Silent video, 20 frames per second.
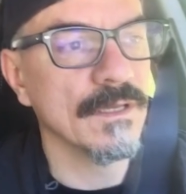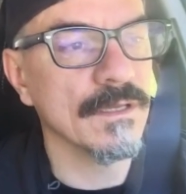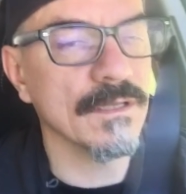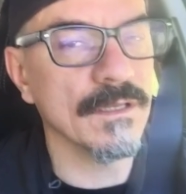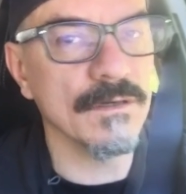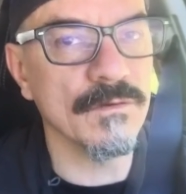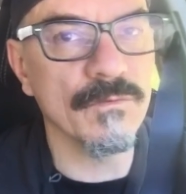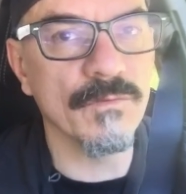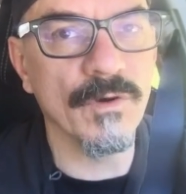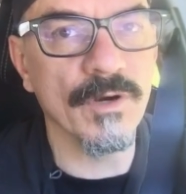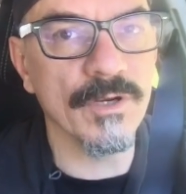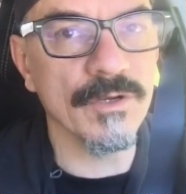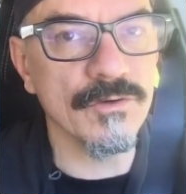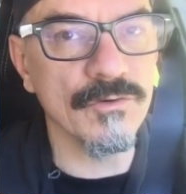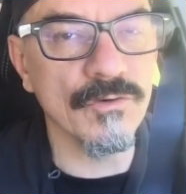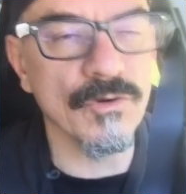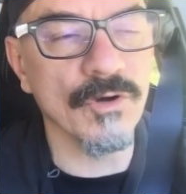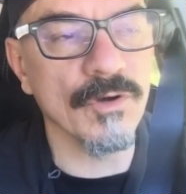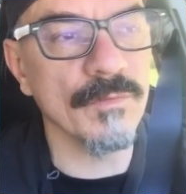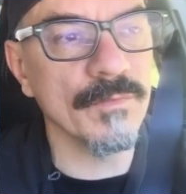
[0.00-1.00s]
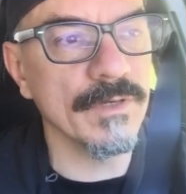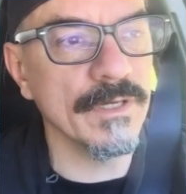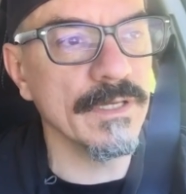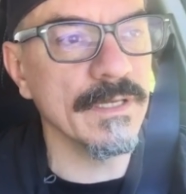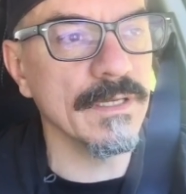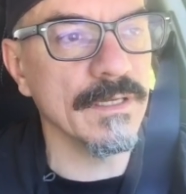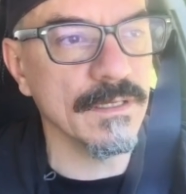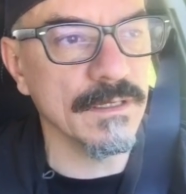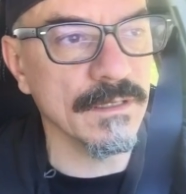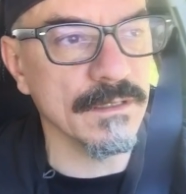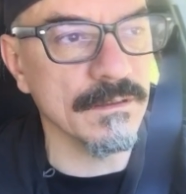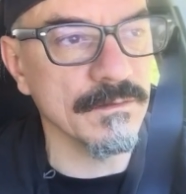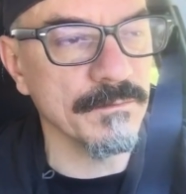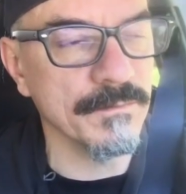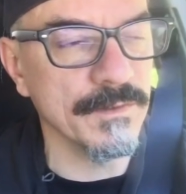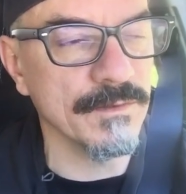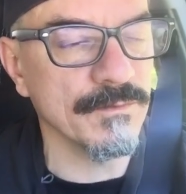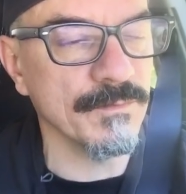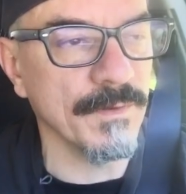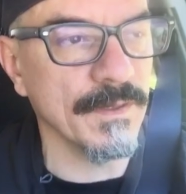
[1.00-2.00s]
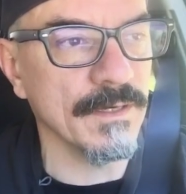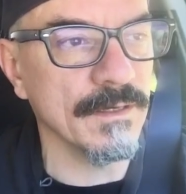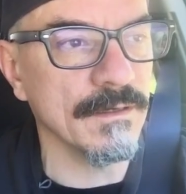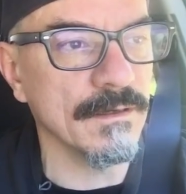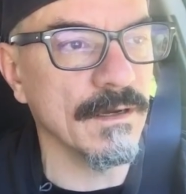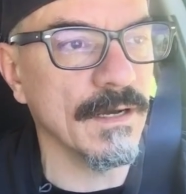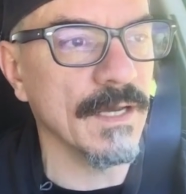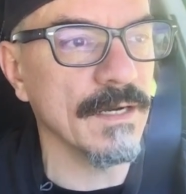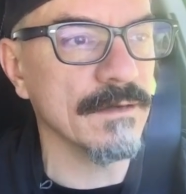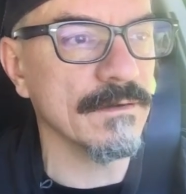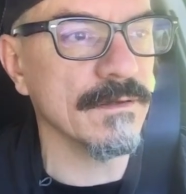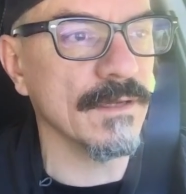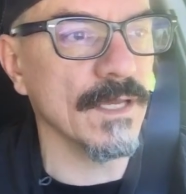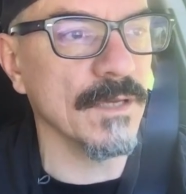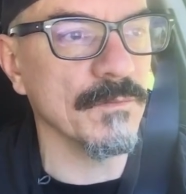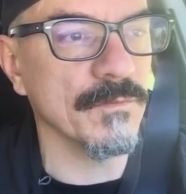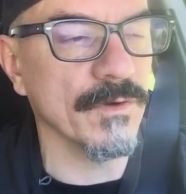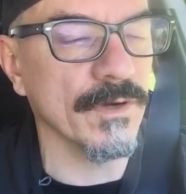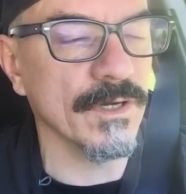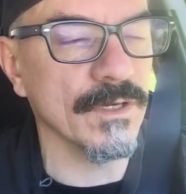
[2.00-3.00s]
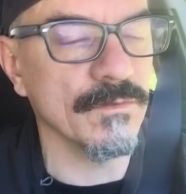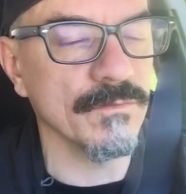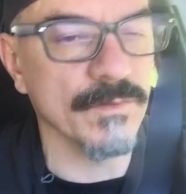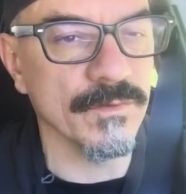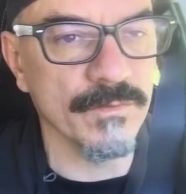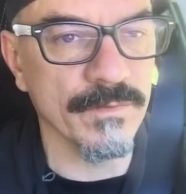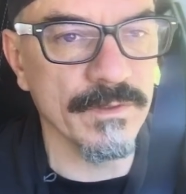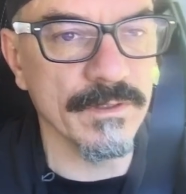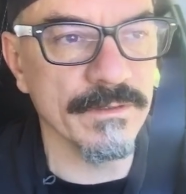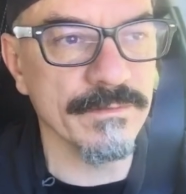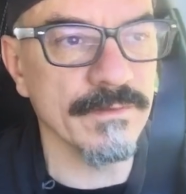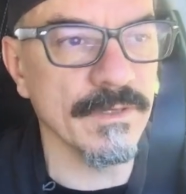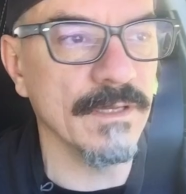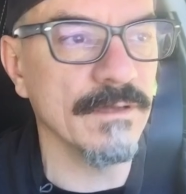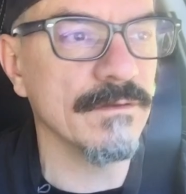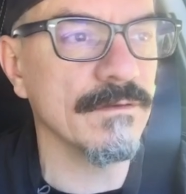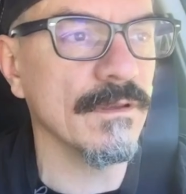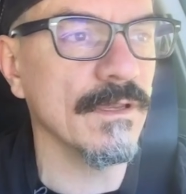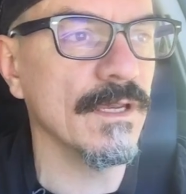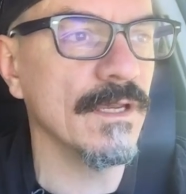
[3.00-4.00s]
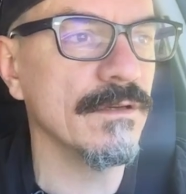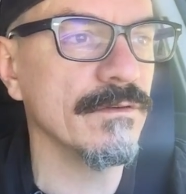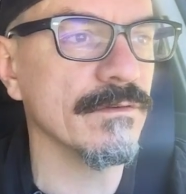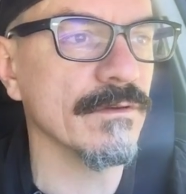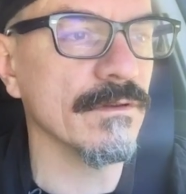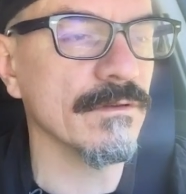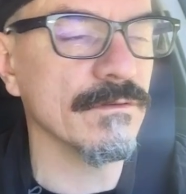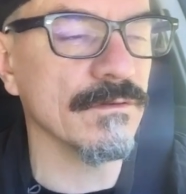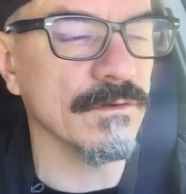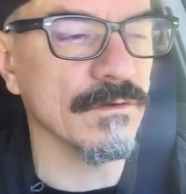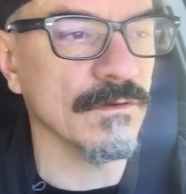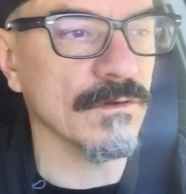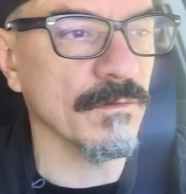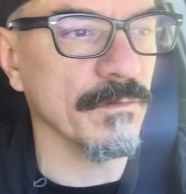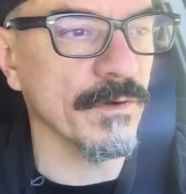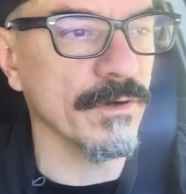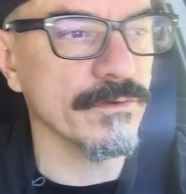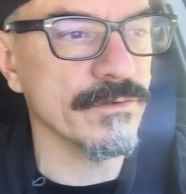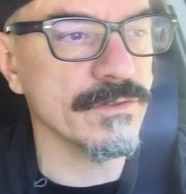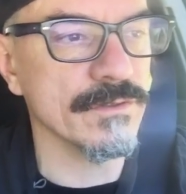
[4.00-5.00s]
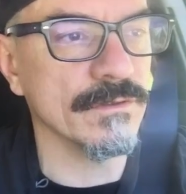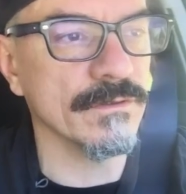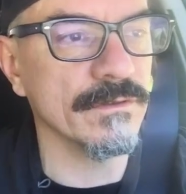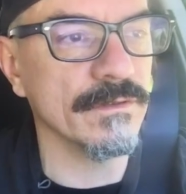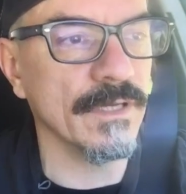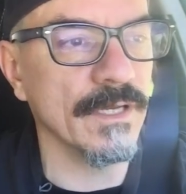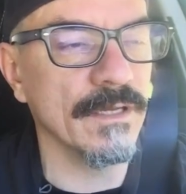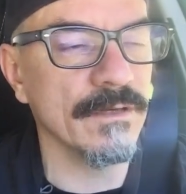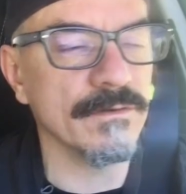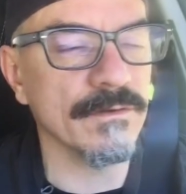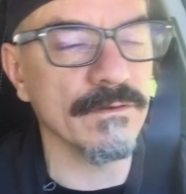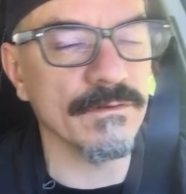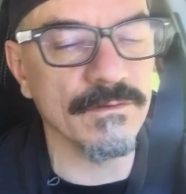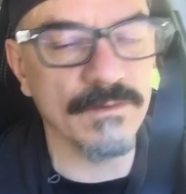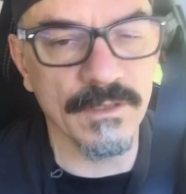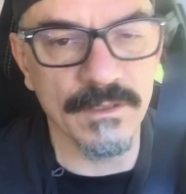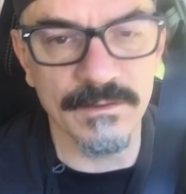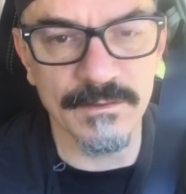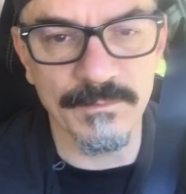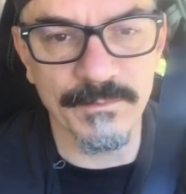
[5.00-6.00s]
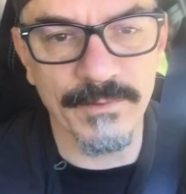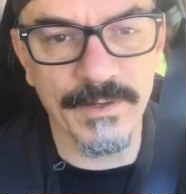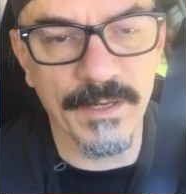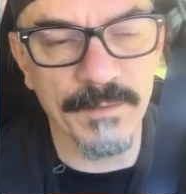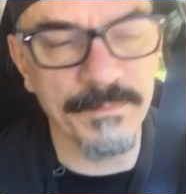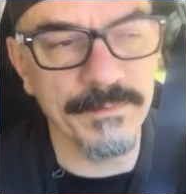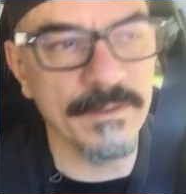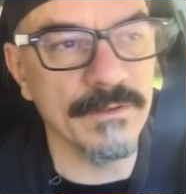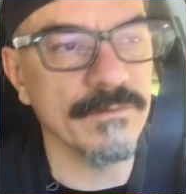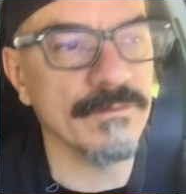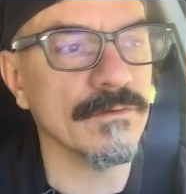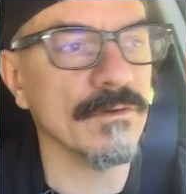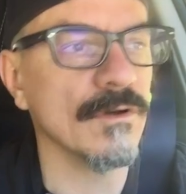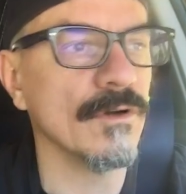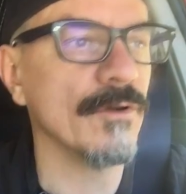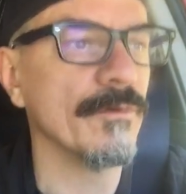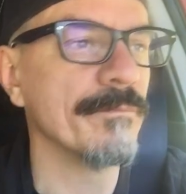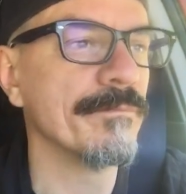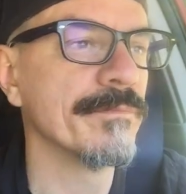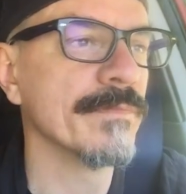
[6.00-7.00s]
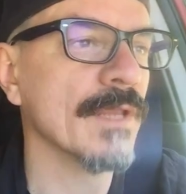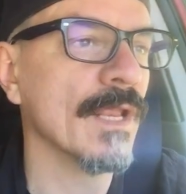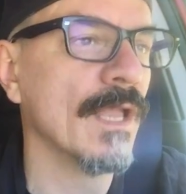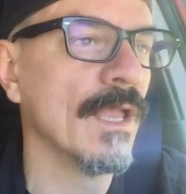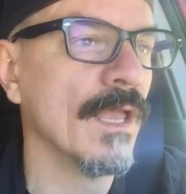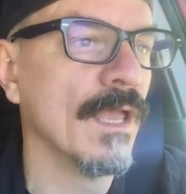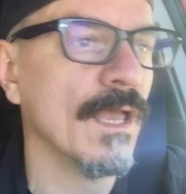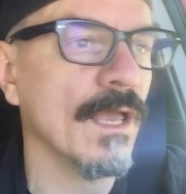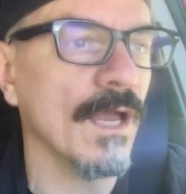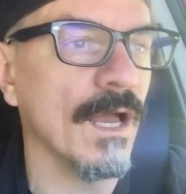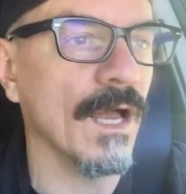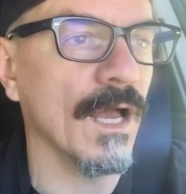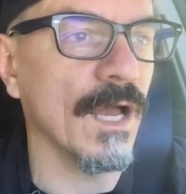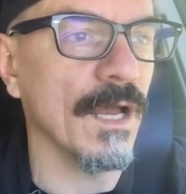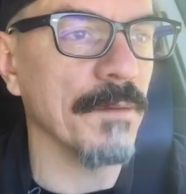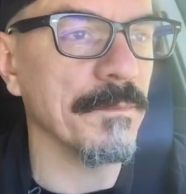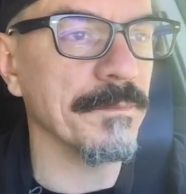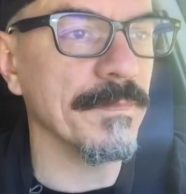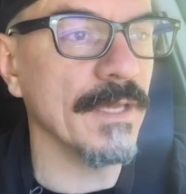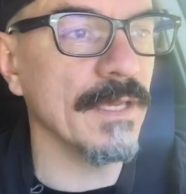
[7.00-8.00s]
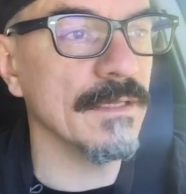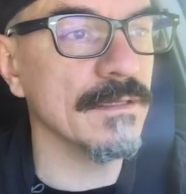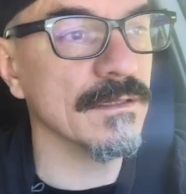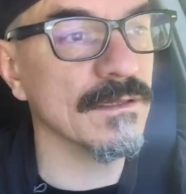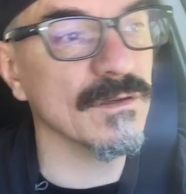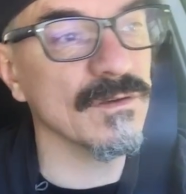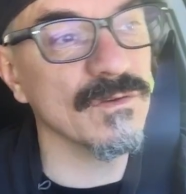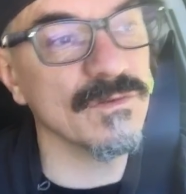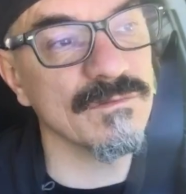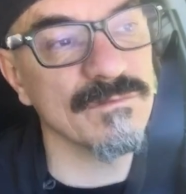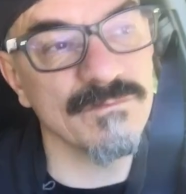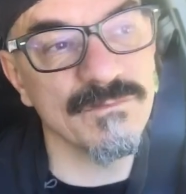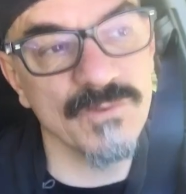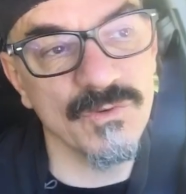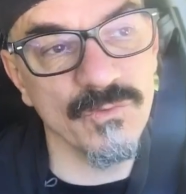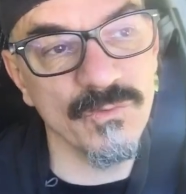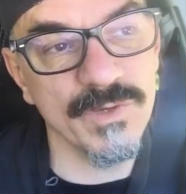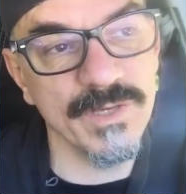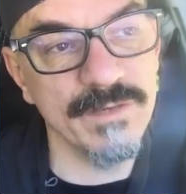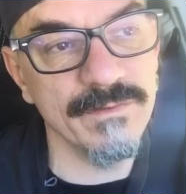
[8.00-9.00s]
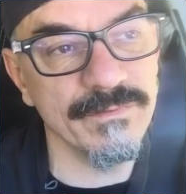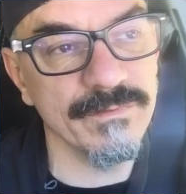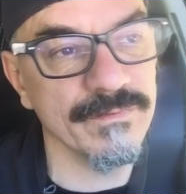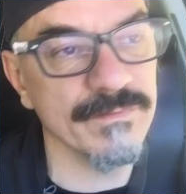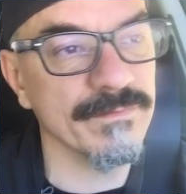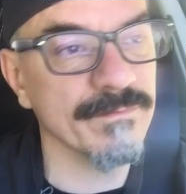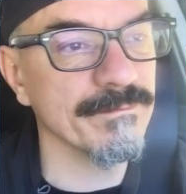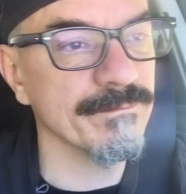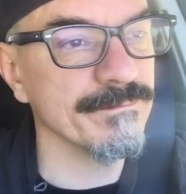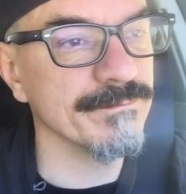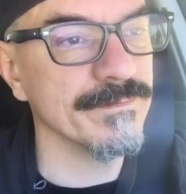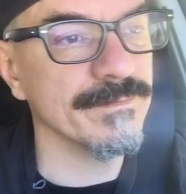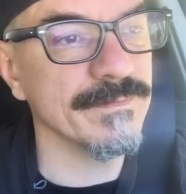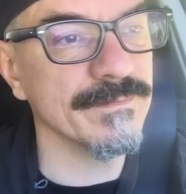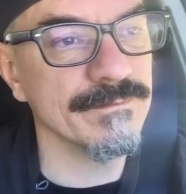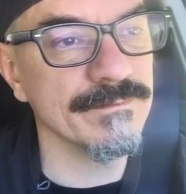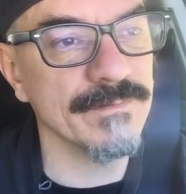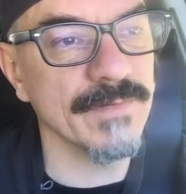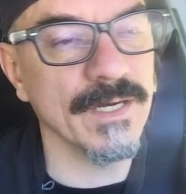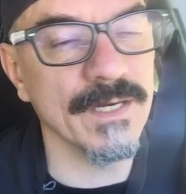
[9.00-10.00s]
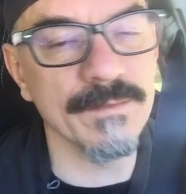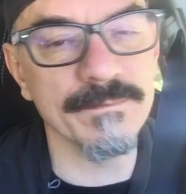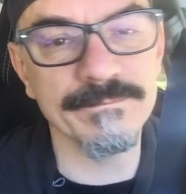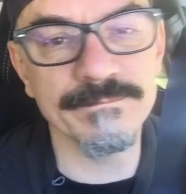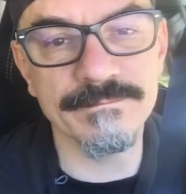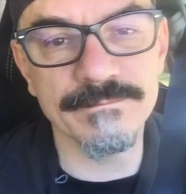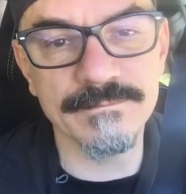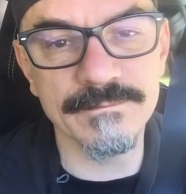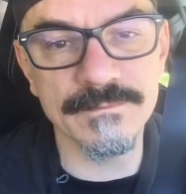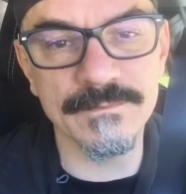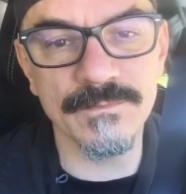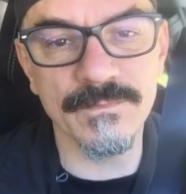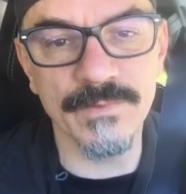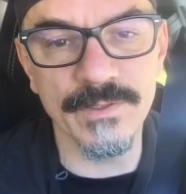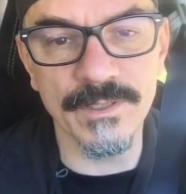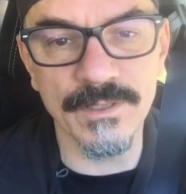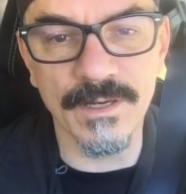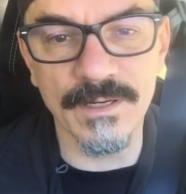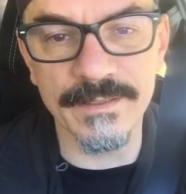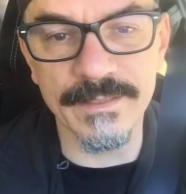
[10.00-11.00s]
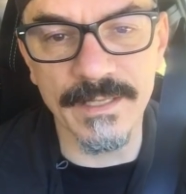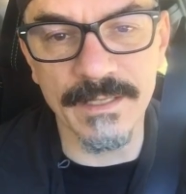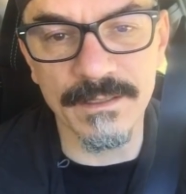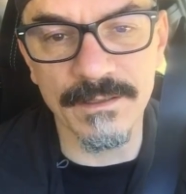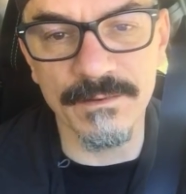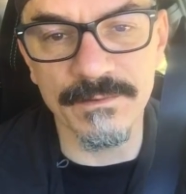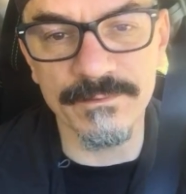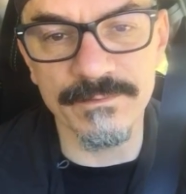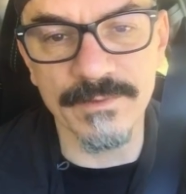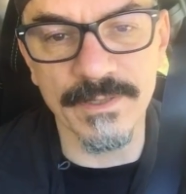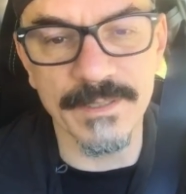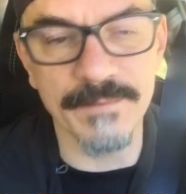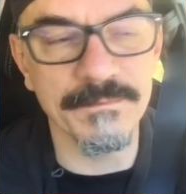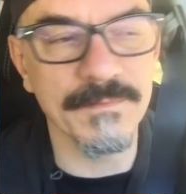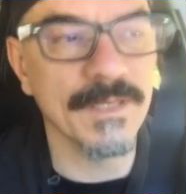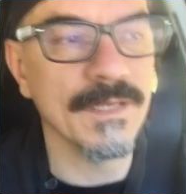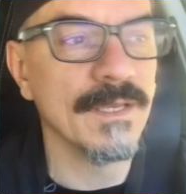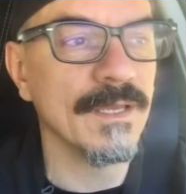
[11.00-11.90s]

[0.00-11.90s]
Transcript: Gonna work normally. Gonna be spending a lot of time working with real estate agents and commercial agents, getting the property sold. And the grief, well, we know how that goes, right?